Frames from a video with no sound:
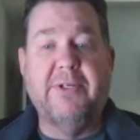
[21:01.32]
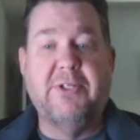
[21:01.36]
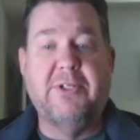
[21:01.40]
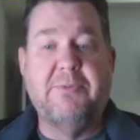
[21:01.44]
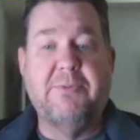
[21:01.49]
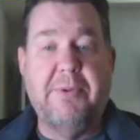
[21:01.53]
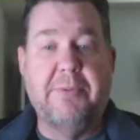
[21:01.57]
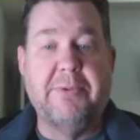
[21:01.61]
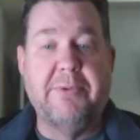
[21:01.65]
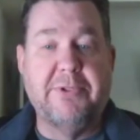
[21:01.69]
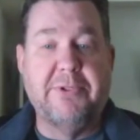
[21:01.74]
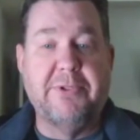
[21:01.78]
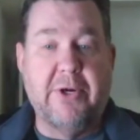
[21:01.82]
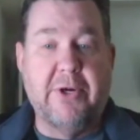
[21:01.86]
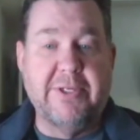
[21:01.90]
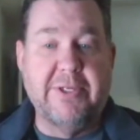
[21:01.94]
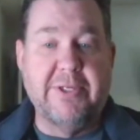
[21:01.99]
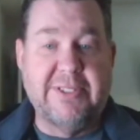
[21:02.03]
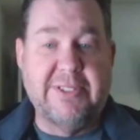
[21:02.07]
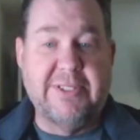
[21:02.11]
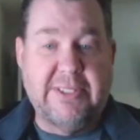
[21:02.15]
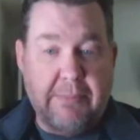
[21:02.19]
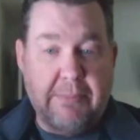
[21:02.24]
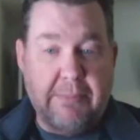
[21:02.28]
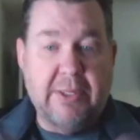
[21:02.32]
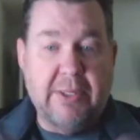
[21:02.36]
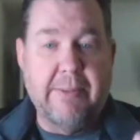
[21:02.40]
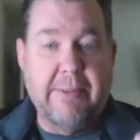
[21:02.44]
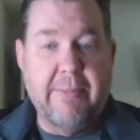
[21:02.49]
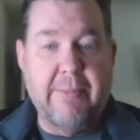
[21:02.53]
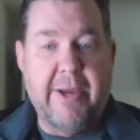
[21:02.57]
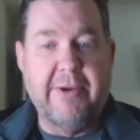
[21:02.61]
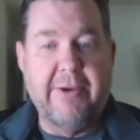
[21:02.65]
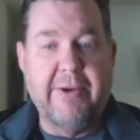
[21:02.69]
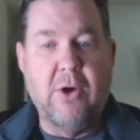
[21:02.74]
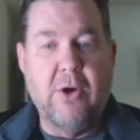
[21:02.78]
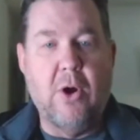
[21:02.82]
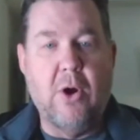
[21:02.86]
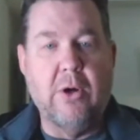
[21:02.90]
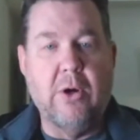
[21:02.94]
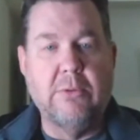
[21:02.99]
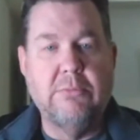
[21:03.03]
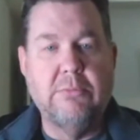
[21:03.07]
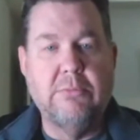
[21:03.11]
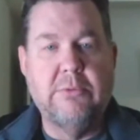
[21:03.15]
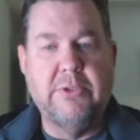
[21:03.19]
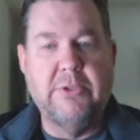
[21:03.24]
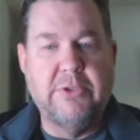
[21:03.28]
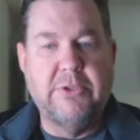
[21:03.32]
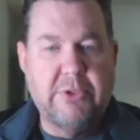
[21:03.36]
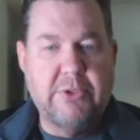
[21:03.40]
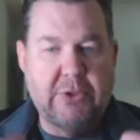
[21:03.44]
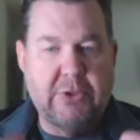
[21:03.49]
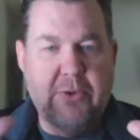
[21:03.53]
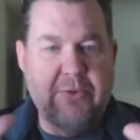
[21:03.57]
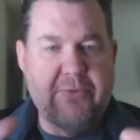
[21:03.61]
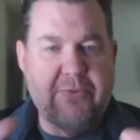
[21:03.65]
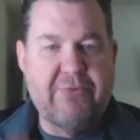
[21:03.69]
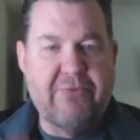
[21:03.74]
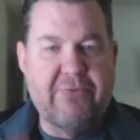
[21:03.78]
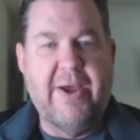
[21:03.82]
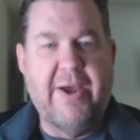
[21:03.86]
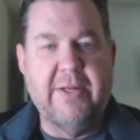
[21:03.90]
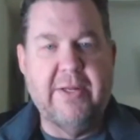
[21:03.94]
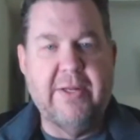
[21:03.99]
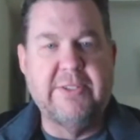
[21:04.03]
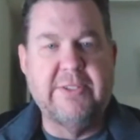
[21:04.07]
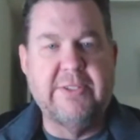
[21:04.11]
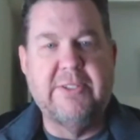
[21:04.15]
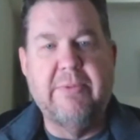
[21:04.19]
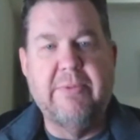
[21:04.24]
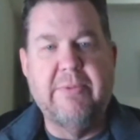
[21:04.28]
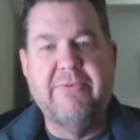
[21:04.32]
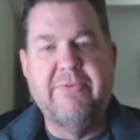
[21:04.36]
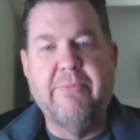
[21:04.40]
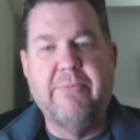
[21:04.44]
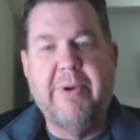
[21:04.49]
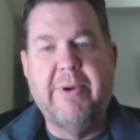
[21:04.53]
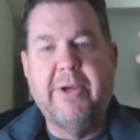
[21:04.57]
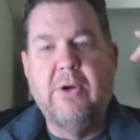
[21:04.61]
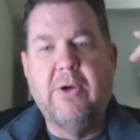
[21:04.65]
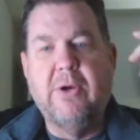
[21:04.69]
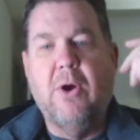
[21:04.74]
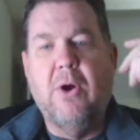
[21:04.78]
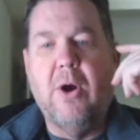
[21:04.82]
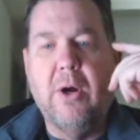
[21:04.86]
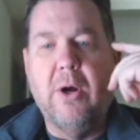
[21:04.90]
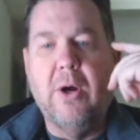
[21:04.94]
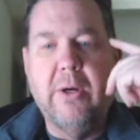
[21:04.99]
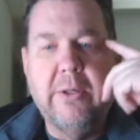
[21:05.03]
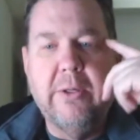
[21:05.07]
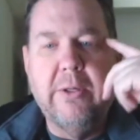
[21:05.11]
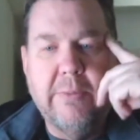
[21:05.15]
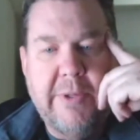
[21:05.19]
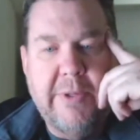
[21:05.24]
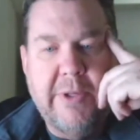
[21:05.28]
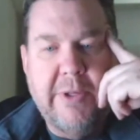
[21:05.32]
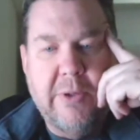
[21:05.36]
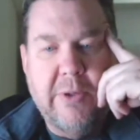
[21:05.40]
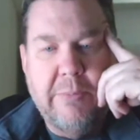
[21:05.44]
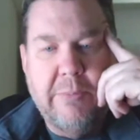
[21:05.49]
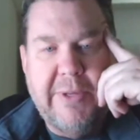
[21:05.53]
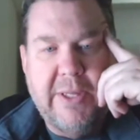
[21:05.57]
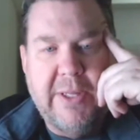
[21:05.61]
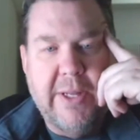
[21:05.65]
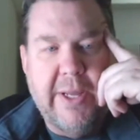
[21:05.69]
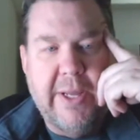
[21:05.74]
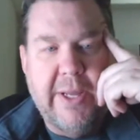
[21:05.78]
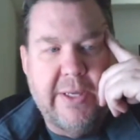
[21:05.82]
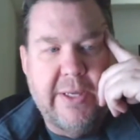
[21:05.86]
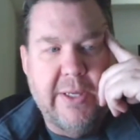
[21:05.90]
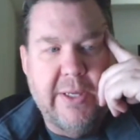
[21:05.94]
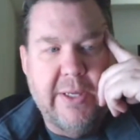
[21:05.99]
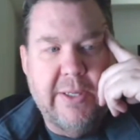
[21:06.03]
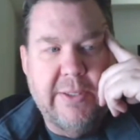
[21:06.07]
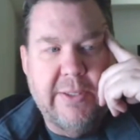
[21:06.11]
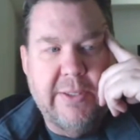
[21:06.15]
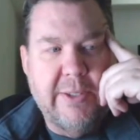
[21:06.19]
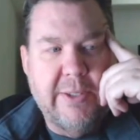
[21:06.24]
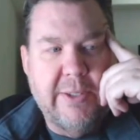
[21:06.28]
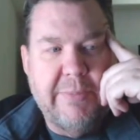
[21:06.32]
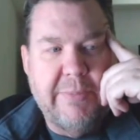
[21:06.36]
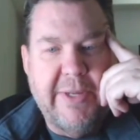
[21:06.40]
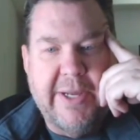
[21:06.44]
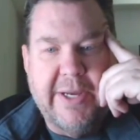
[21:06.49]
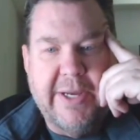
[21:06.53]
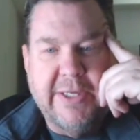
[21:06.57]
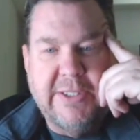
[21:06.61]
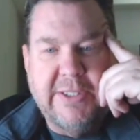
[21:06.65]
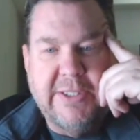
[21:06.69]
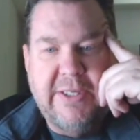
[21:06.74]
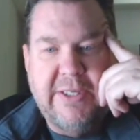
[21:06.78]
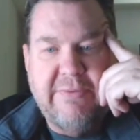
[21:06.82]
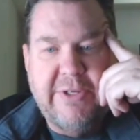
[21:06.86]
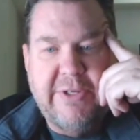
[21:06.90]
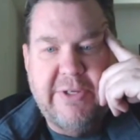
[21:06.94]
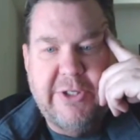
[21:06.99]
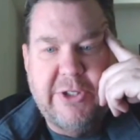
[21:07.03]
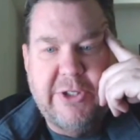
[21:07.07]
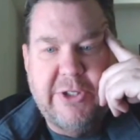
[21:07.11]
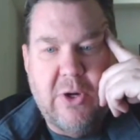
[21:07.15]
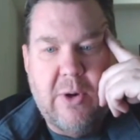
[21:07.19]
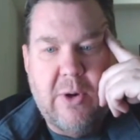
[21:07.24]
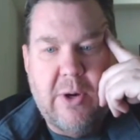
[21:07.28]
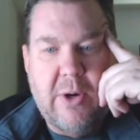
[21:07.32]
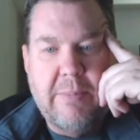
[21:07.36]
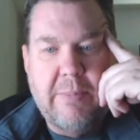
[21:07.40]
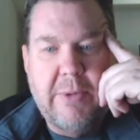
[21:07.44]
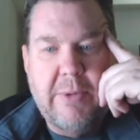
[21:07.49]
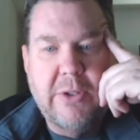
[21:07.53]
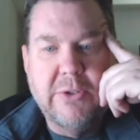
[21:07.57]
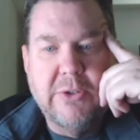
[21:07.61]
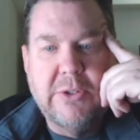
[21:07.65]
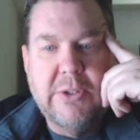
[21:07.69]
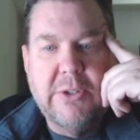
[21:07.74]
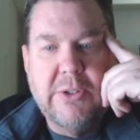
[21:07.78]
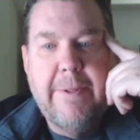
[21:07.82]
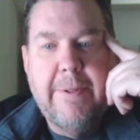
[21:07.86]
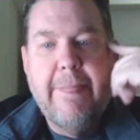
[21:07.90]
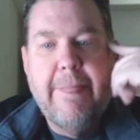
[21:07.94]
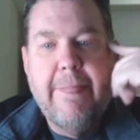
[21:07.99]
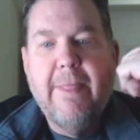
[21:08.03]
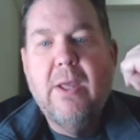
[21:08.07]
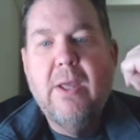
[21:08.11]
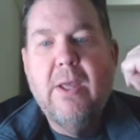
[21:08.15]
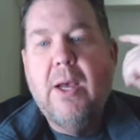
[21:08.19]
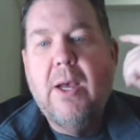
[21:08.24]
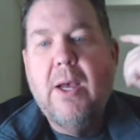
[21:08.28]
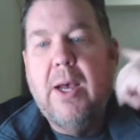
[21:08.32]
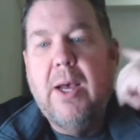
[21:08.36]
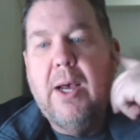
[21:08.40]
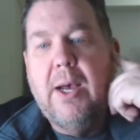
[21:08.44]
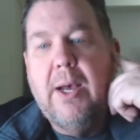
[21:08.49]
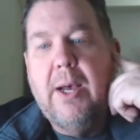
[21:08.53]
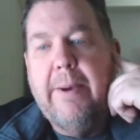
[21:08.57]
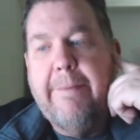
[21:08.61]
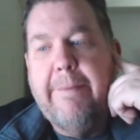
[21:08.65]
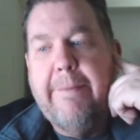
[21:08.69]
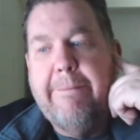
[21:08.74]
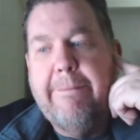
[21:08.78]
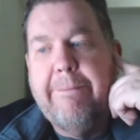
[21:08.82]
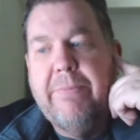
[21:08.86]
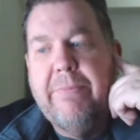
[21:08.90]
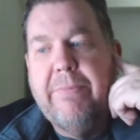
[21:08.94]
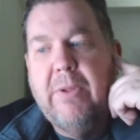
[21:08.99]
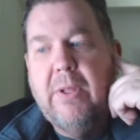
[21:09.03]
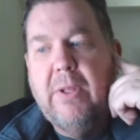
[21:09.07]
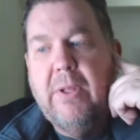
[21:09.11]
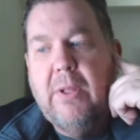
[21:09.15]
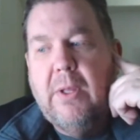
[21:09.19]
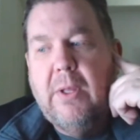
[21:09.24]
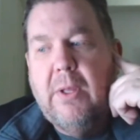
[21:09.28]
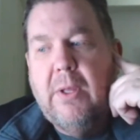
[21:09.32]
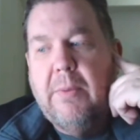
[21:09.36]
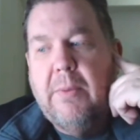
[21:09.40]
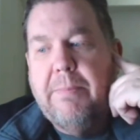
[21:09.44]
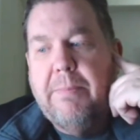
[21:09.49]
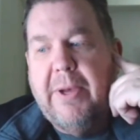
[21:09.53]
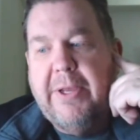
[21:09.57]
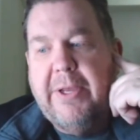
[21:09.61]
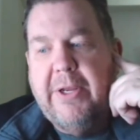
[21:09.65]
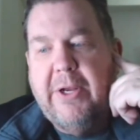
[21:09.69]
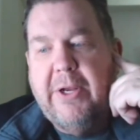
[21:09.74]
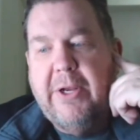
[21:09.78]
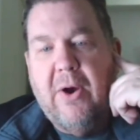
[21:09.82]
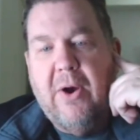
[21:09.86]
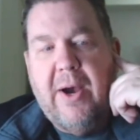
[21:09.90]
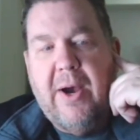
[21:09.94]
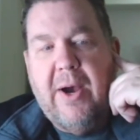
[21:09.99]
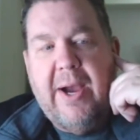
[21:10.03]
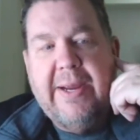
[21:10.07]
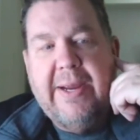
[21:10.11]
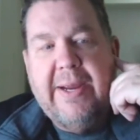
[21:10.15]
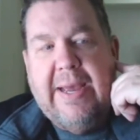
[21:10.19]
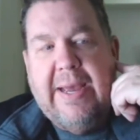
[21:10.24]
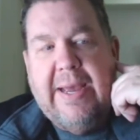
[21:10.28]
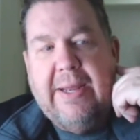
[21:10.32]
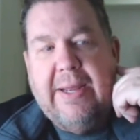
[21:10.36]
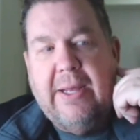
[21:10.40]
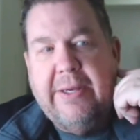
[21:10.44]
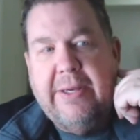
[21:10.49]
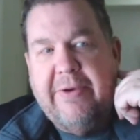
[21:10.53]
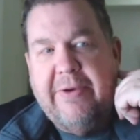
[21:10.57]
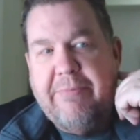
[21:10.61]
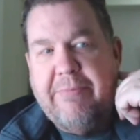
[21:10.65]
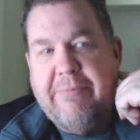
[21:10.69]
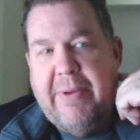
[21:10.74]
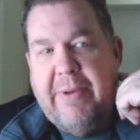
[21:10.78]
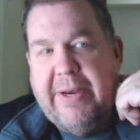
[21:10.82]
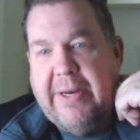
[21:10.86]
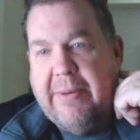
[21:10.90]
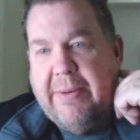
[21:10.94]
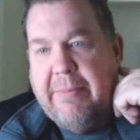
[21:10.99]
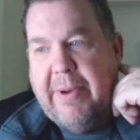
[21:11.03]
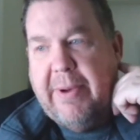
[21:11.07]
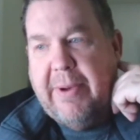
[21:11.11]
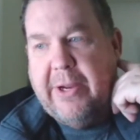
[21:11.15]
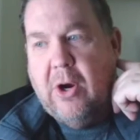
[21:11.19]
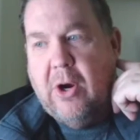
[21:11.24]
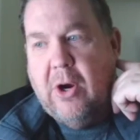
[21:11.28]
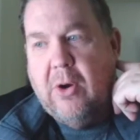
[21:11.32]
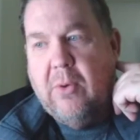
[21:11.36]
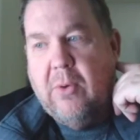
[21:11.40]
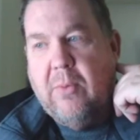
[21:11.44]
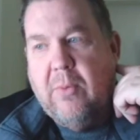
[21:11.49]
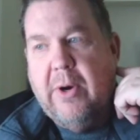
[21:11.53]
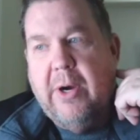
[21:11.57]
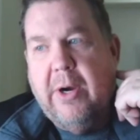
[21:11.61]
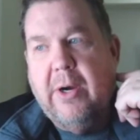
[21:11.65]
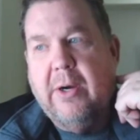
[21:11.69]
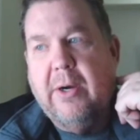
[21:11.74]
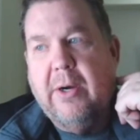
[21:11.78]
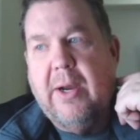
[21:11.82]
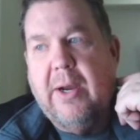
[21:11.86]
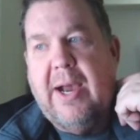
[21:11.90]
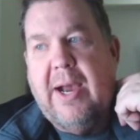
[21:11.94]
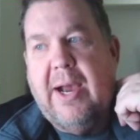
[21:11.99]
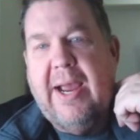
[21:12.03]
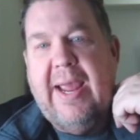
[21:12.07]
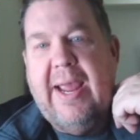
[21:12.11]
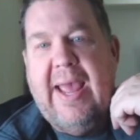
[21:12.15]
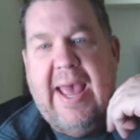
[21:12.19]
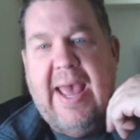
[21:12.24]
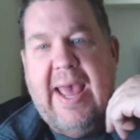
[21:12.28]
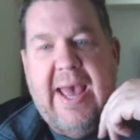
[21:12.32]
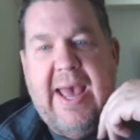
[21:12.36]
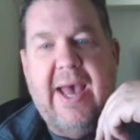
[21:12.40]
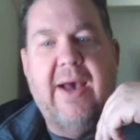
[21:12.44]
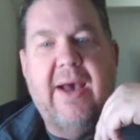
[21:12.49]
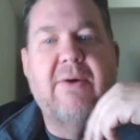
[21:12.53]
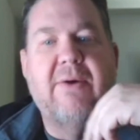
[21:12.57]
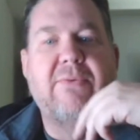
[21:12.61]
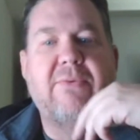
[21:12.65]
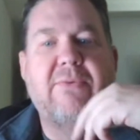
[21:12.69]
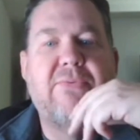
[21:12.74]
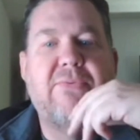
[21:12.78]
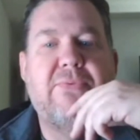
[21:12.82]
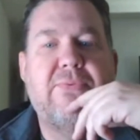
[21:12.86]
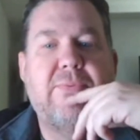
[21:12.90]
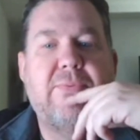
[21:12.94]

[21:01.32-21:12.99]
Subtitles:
just be able to start assembling my car, to just do a final assembly for my car. It'll be like a TV show almost. Um, but I got enough money in my car where I have